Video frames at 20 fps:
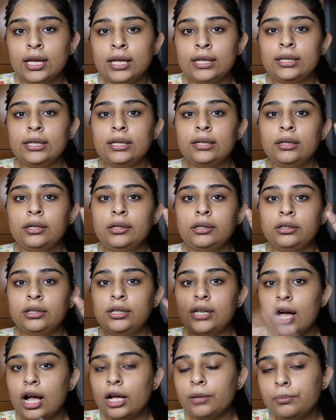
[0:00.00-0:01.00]
Any
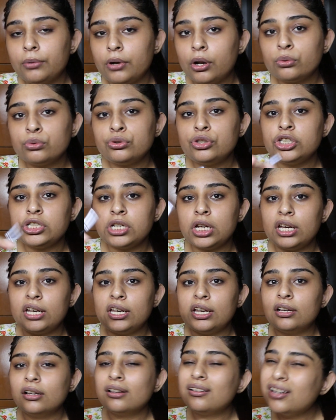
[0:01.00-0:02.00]
dark brown shade
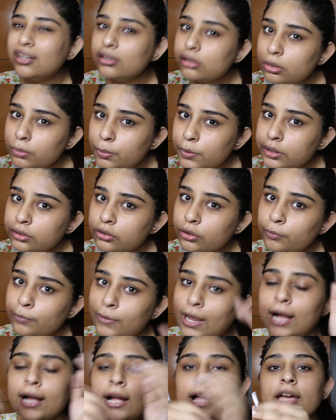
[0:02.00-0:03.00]
and a little bit of
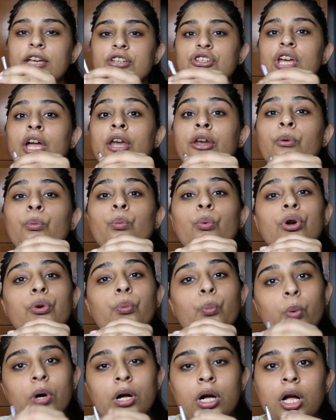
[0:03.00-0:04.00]
black eyeshadow
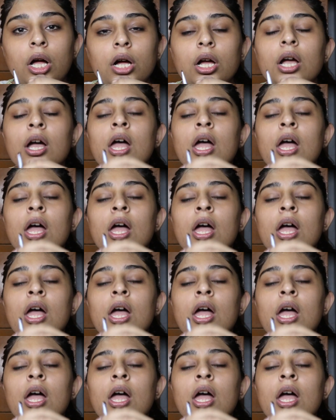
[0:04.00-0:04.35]
would work.